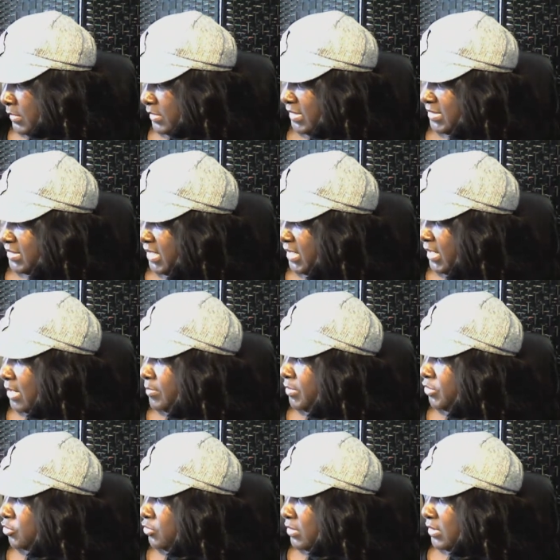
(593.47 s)
As I said, I'll
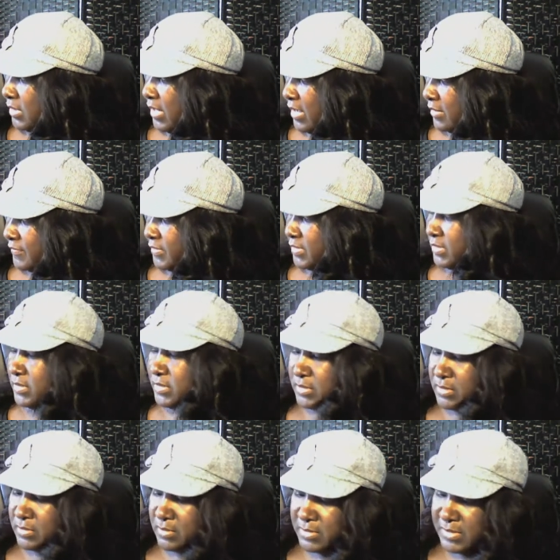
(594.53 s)
be showing a lot of these
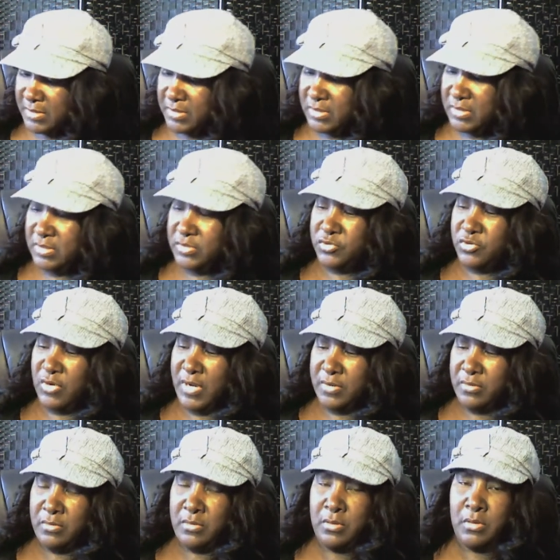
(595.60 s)
because I did try
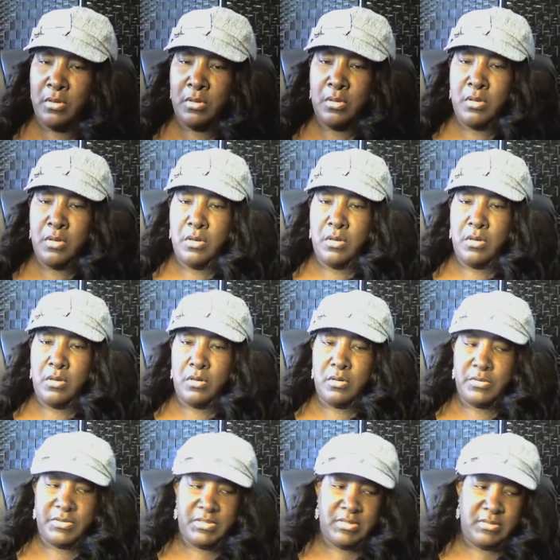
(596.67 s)
to uh,
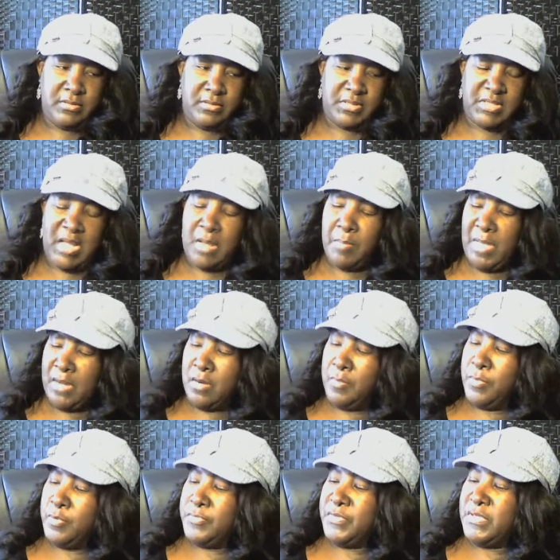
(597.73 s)
stack back
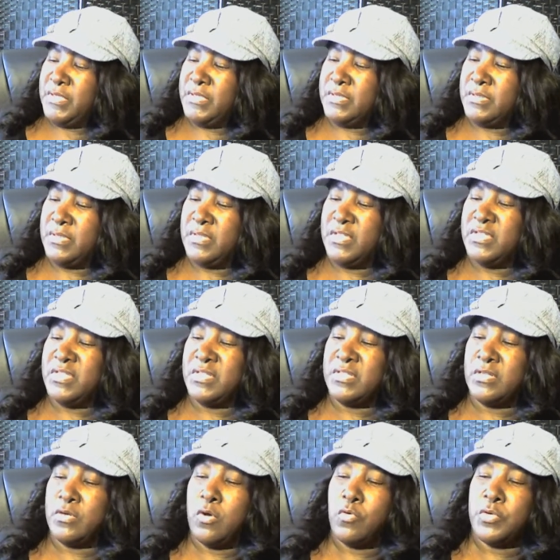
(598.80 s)
up on these. And this is
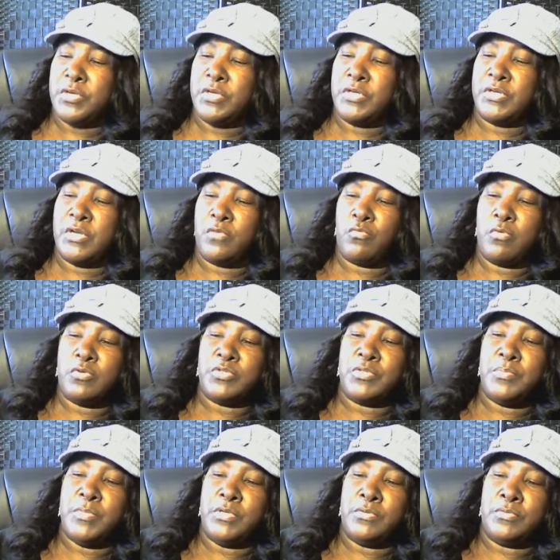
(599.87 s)
the coconut and rose
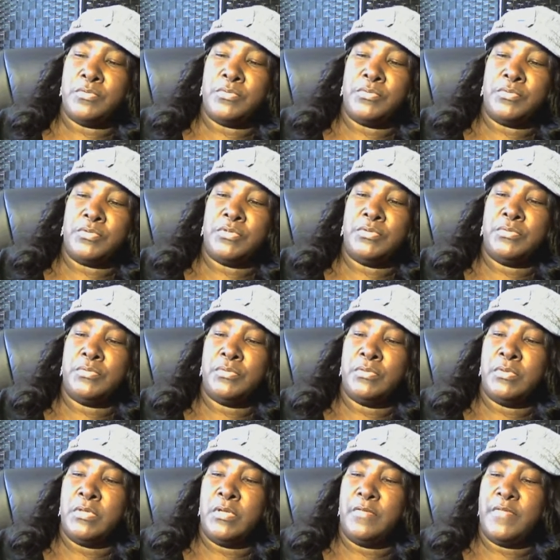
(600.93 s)
milk
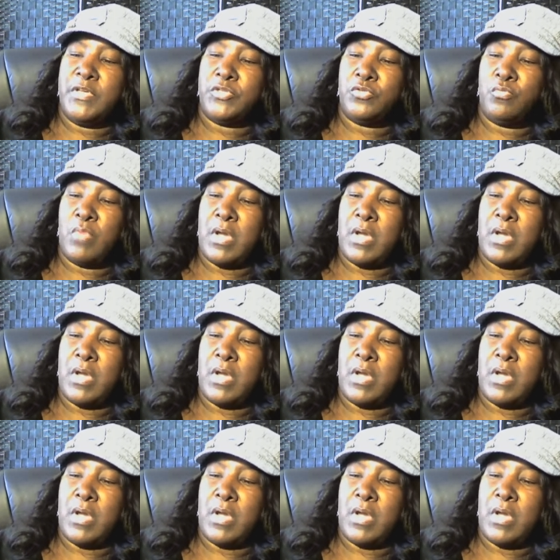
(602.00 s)
facial